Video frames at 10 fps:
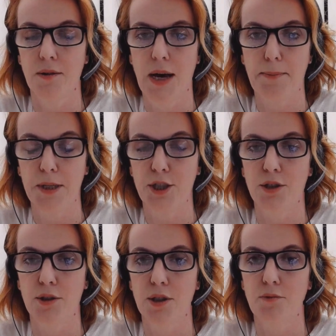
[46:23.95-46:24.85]

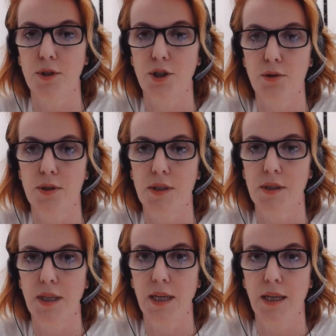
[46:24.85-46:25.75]
ambitions to reduce
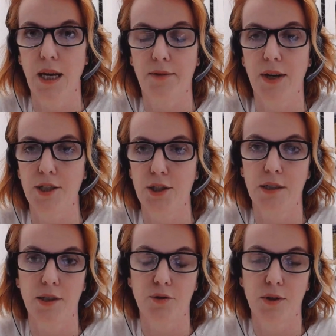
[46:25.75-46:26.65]
the aviation
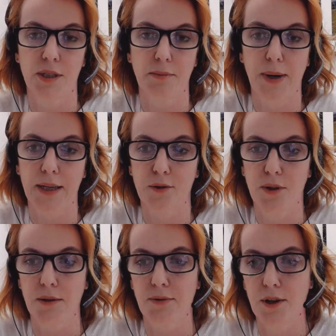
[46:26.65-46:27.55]
industry's impact on
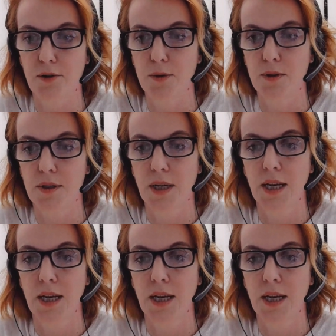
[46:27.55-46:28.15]
the environment.